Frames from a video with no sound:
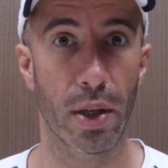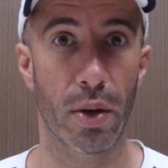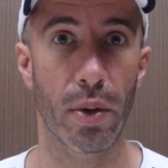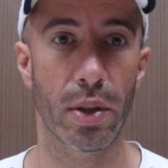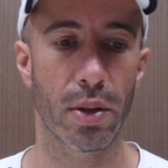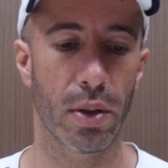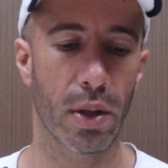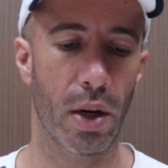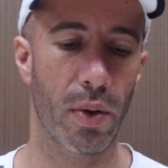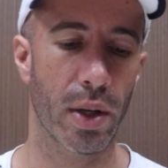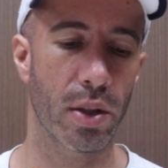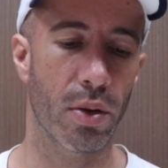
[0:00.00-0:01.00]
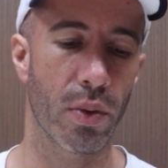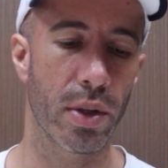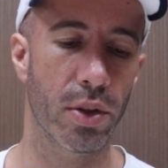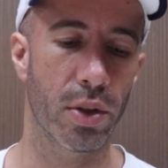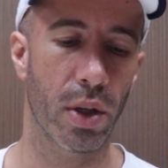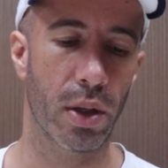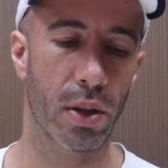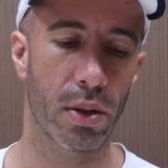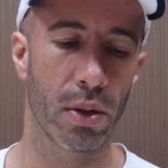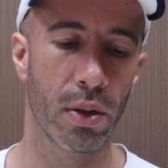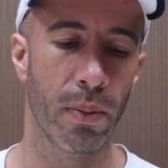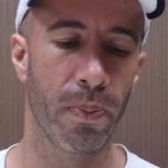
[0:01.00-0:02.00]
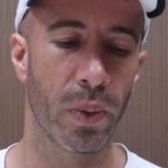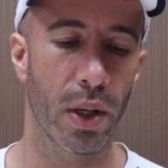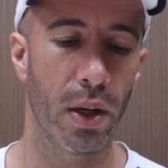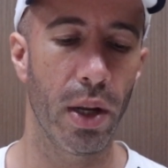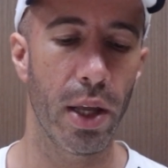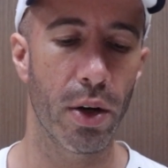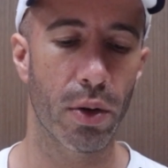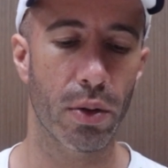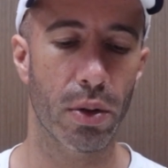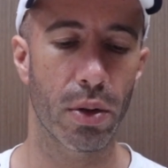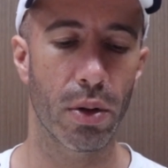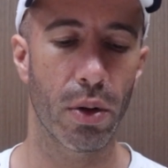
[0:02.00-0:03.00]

characteristic, little